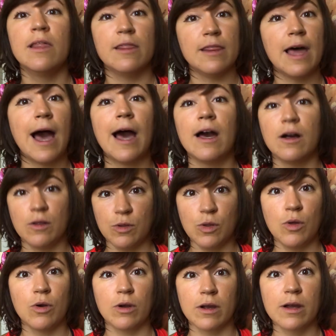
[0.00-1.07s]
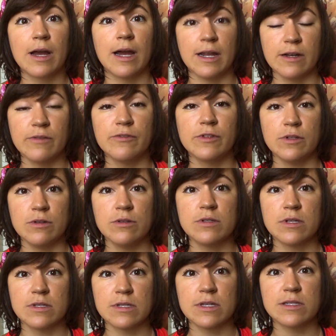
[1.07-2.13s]
that allure kind of
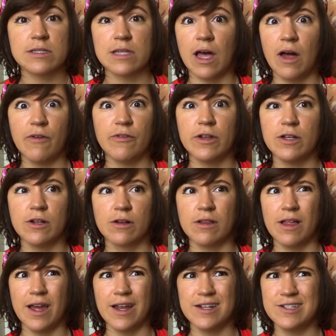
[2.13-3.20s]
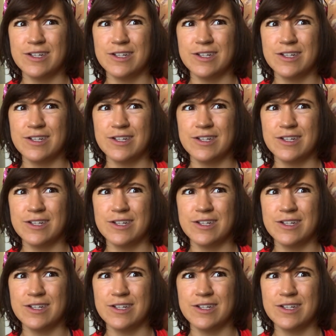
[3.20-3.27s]
loses itself and you're like,